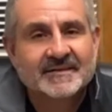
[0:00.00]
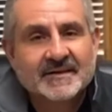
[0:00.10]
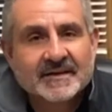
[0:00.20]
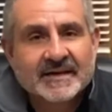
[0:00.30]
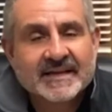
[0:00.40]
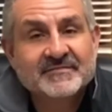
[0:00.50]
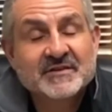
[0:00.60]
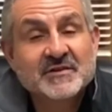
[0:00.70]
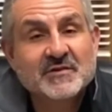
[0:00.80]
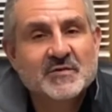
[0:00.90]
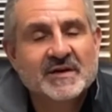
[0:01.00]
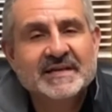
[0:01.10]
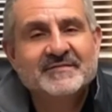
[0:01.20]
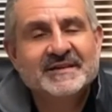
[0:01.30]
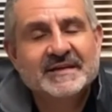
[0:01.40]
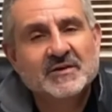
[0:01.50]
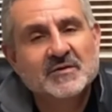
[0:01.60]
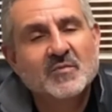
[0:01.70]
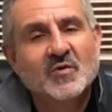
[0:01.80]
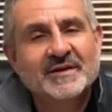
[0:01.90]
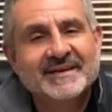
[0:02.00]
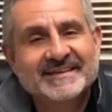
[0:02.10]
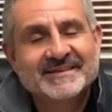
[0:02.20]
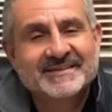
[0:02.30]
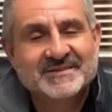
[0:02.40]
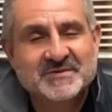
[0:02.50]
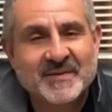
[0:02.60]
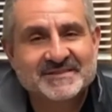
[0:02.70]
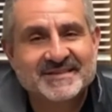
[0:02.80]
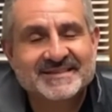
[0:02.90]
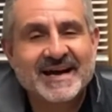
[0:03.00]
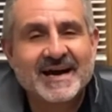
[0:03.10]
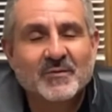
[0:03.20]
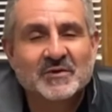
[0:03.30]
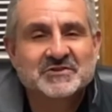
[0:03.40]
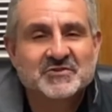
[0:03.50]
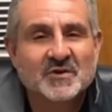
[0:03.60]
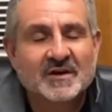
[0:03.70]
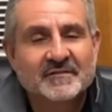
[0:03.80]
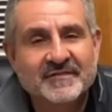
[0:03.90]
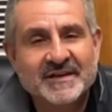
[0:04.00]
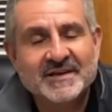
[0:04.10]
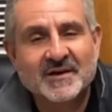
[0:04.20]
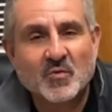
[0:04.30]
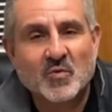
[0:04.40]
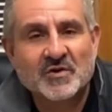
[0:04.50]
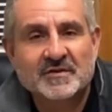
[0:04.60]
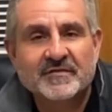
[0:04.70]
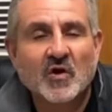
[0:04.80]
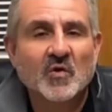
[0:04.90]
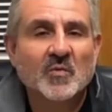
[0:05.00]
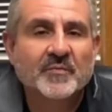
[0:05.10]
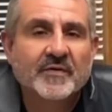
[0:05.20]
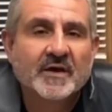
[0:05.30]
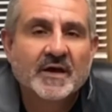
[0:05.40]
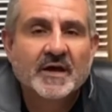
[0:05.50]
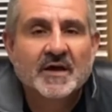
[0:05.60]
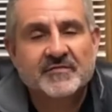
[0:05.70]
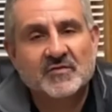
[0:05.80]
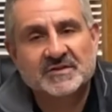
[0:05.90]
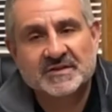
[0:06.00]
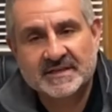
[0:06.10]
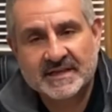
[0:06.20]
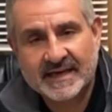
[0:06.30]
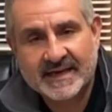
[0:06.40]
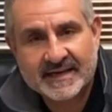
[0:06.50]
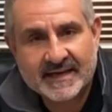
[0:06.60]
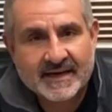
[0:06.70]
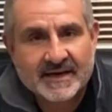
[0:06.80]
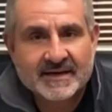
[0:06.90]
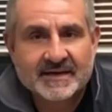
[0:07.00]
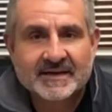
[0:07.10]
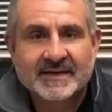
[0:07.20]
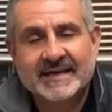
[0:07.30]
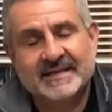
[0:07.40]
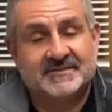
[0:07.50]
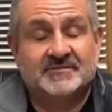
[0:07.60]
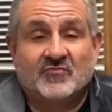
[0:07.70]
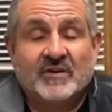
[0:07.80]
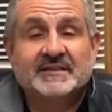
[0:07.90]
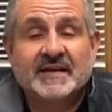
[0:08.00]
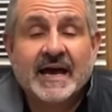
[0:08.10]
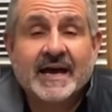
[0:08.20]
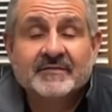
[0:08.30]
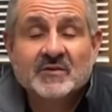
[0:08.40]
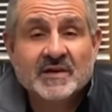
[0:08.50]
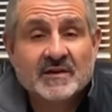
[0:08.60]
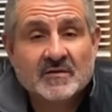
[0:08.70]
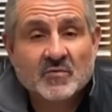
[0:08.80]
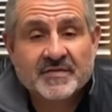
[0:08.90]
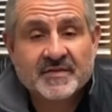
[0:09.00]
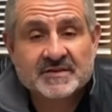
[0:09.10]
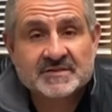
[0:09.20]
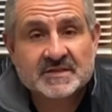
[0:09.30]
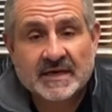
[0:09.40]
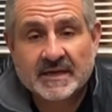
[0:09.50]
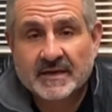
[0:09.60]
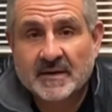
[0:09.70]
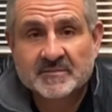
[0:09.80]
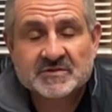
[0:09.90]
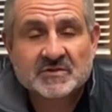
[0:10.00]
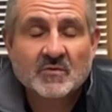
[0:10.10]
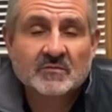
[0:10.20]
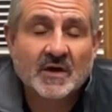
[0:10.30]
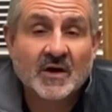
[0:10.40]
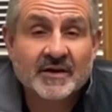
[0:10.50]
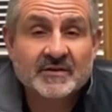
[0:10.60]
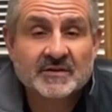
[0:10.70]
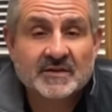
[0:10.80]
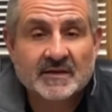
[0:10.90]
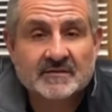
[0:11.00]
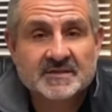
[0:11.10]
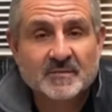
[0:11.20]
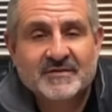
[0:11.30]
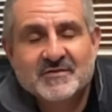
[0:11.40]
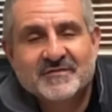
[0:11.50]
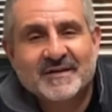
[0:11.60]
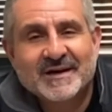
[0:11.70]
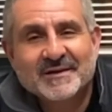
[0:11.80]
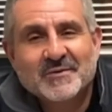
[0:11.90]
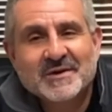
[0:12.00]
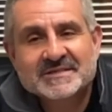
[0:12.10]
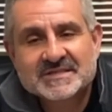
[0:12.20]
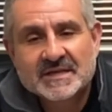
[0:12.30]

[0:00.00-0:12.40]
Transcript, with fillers: Good afternoon, good evening, good morning. This is Pastor Scott with your video Word of Hope for today. Uh, and it's, it's great to have you here with us. And I'm so honored that some of you follow us.